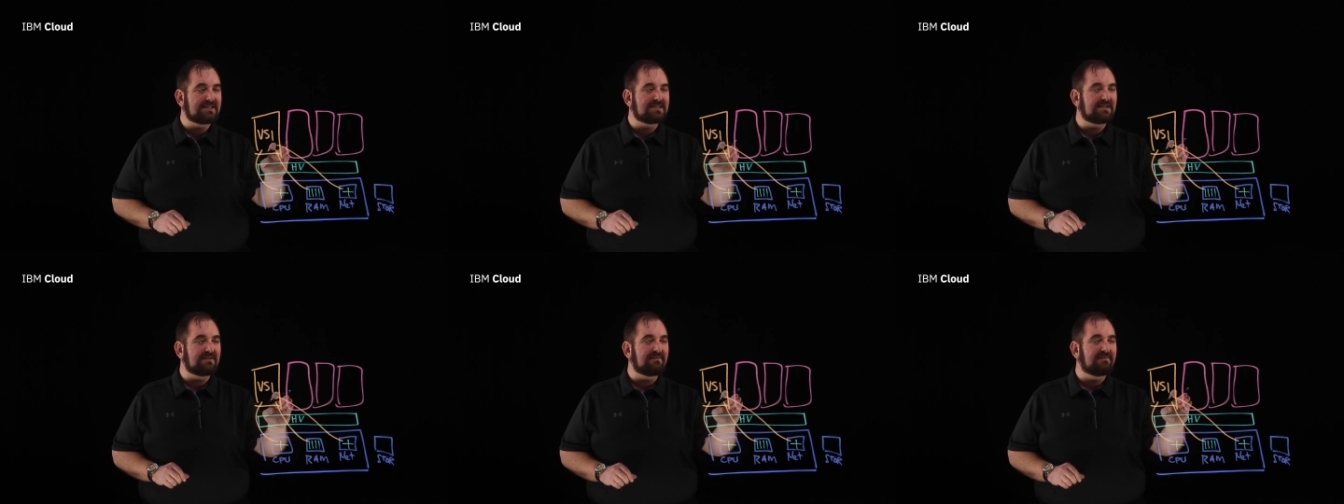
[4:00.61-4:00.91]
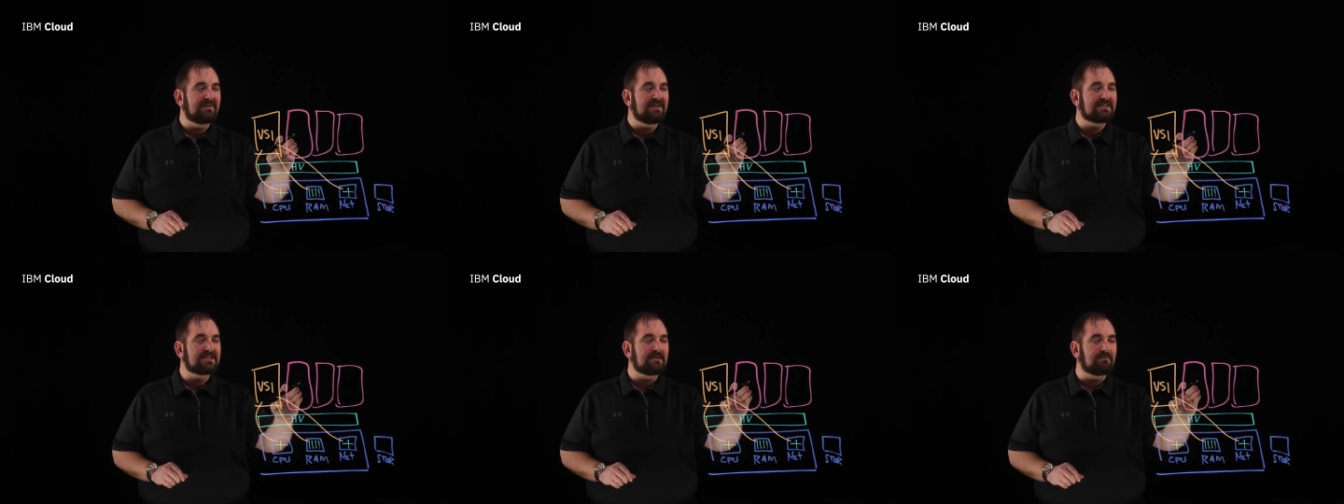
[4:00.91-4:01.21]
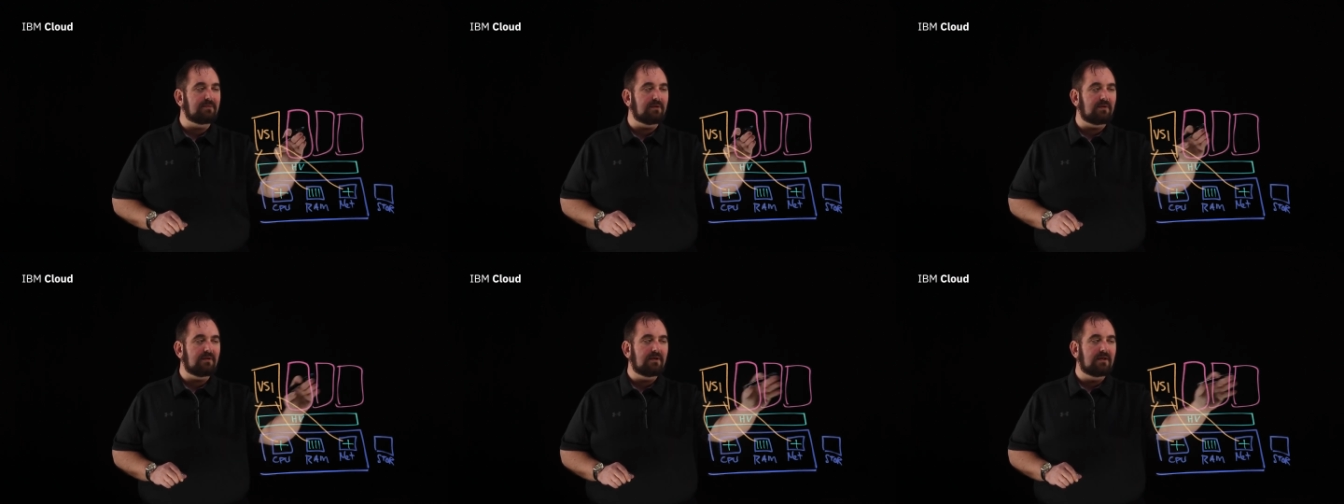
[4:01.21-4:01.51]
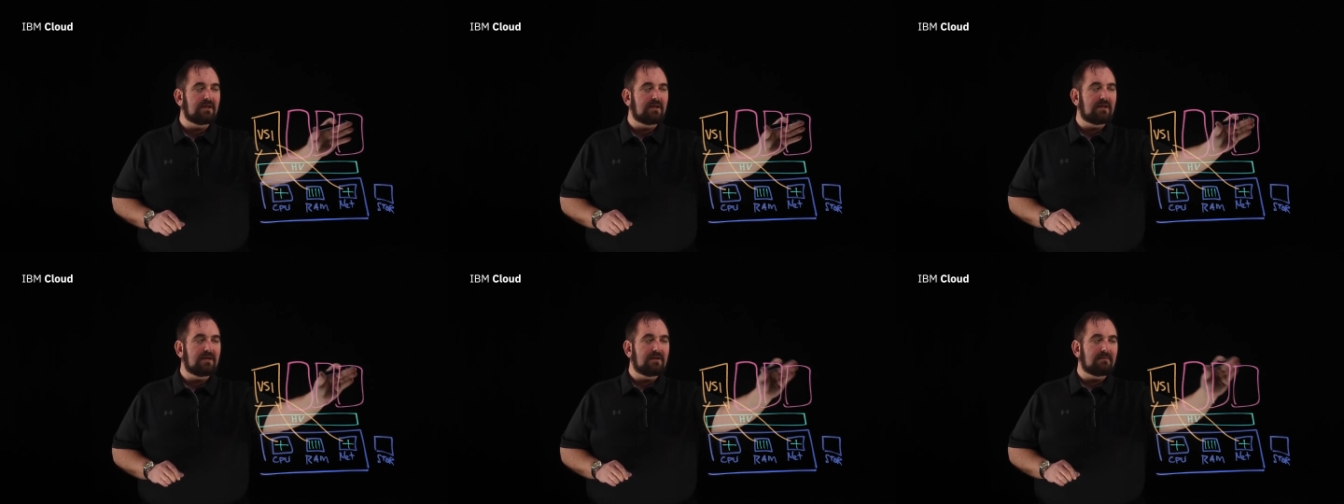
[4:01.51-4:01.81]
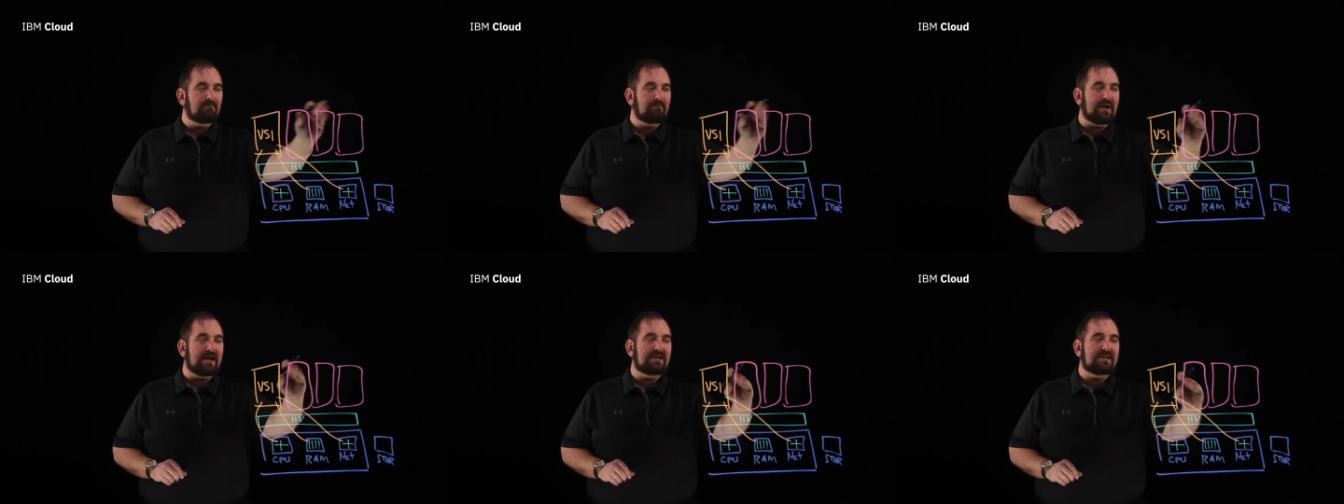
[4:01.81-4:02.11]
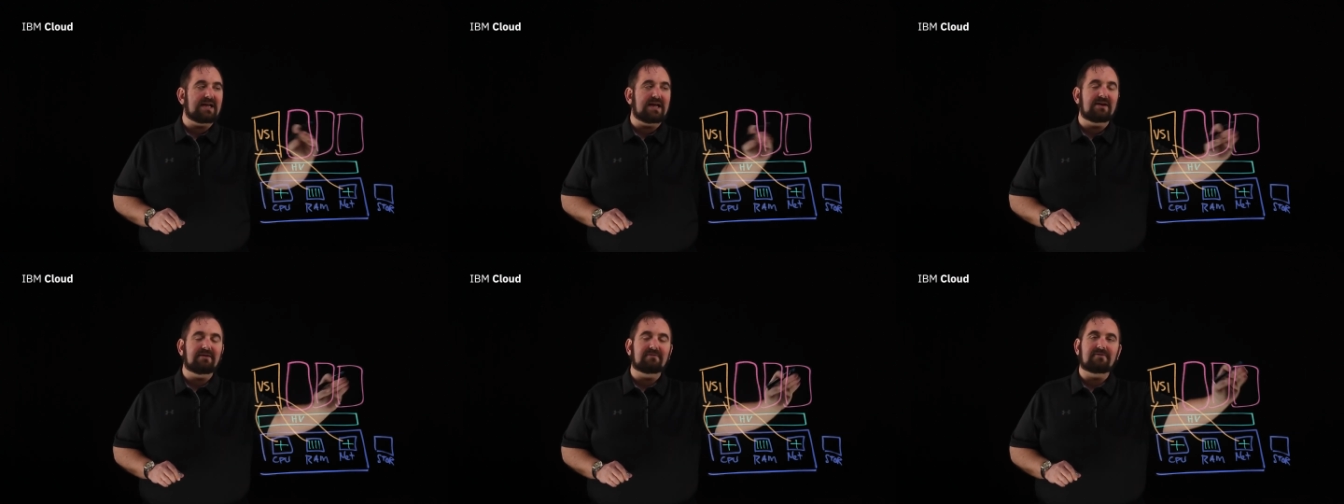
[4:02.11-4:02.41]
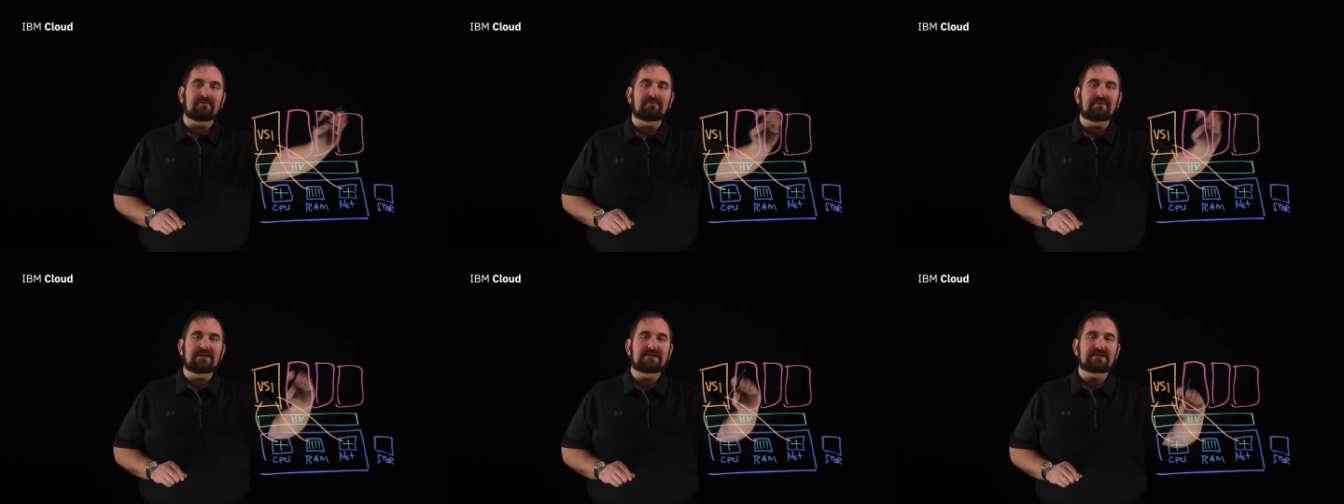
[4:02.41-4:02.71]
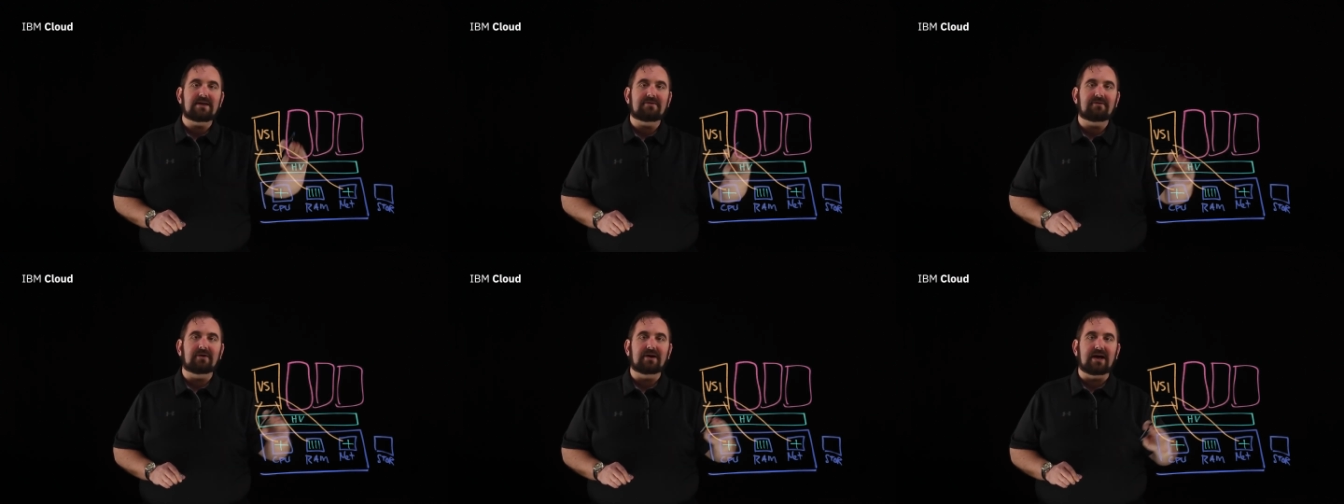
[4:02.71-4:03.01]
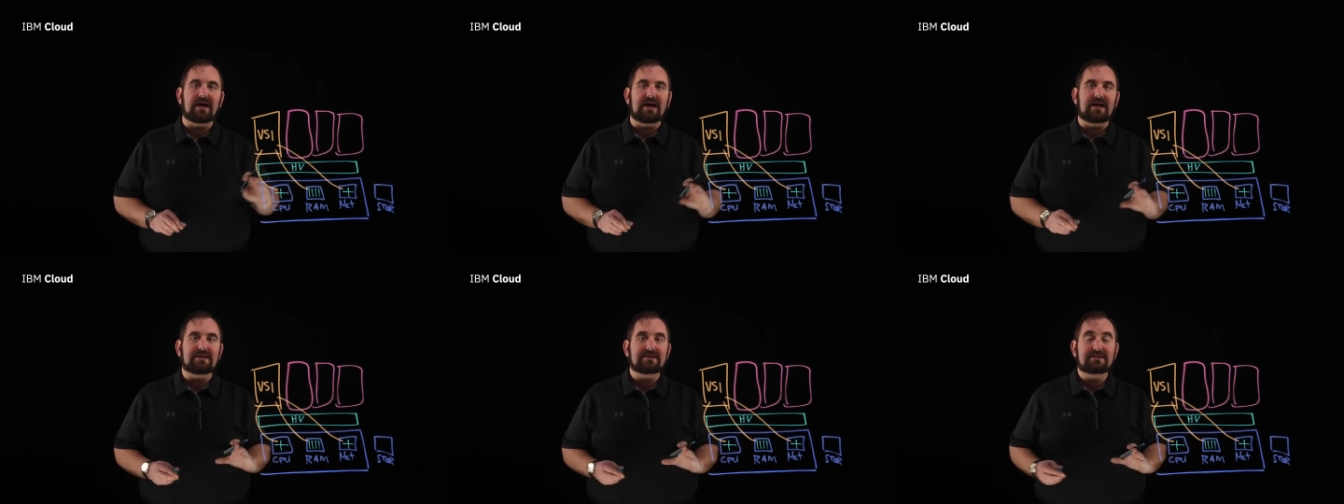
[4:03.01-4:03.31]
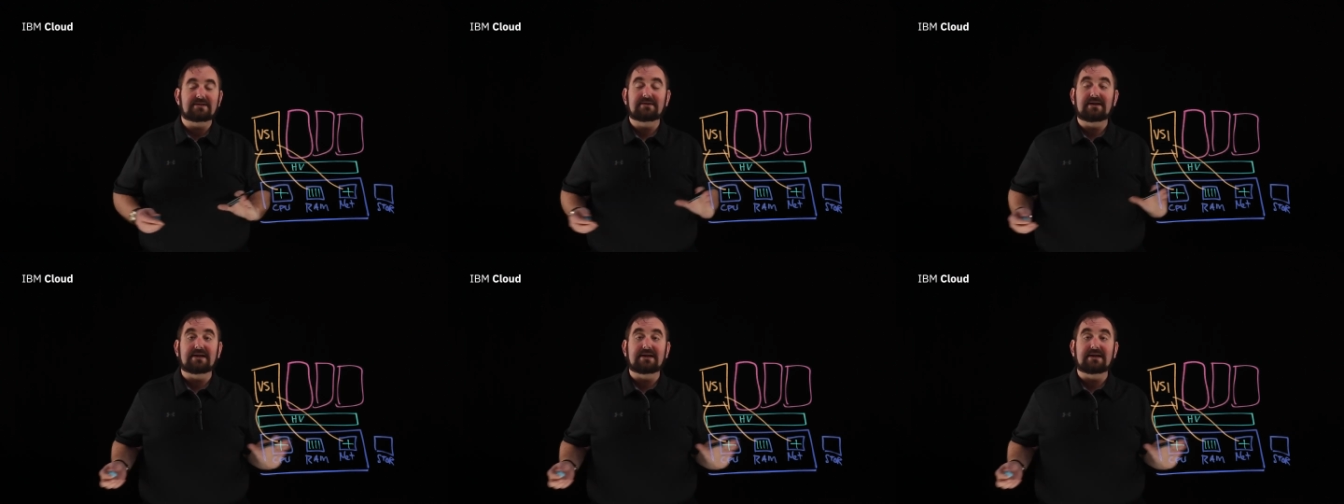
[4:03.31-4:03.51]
isn't visible by data from these other guys?